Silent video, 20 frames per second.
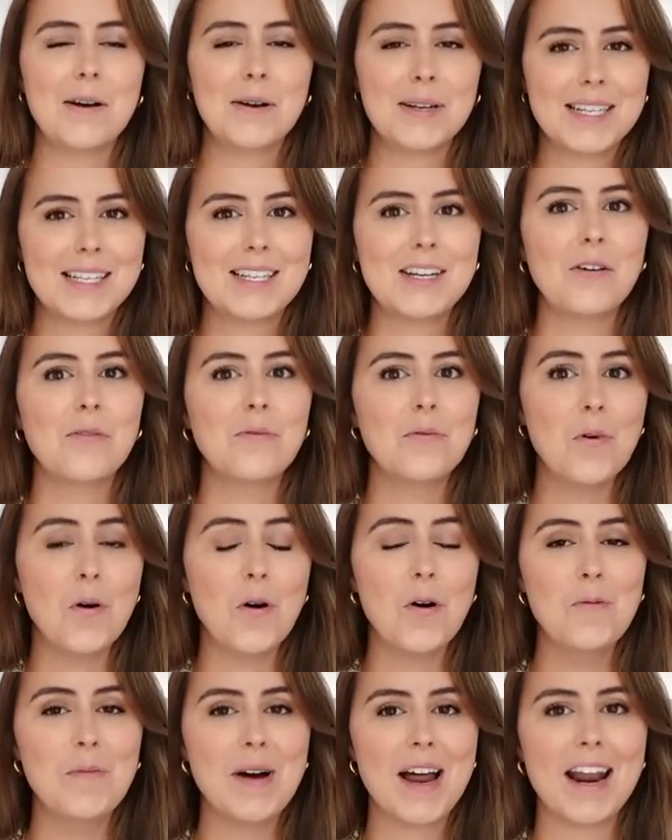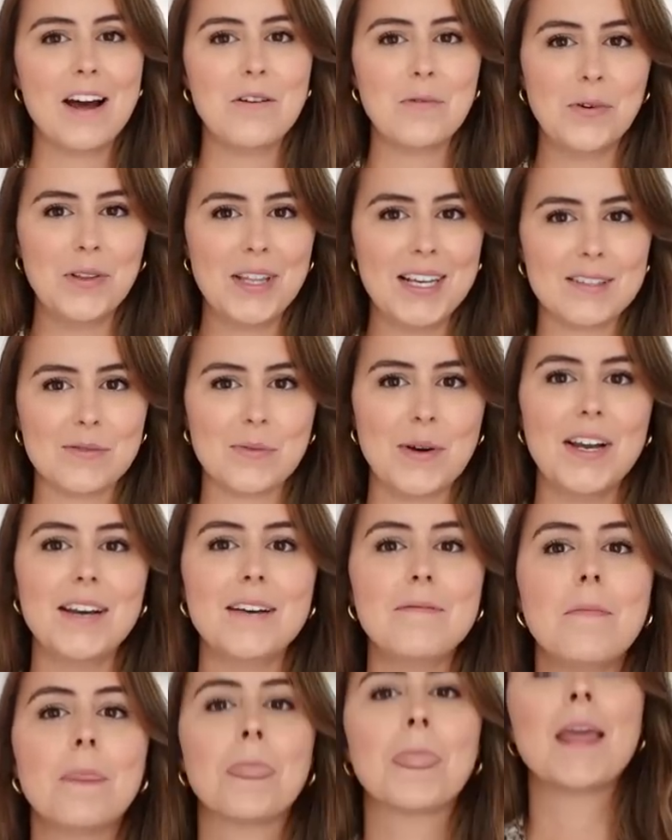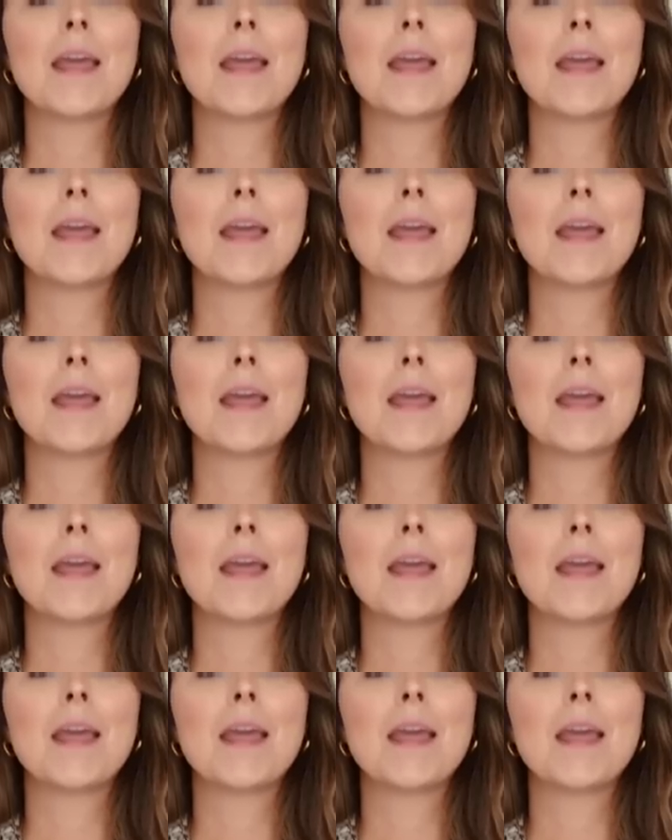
it was still warm and I wore this one.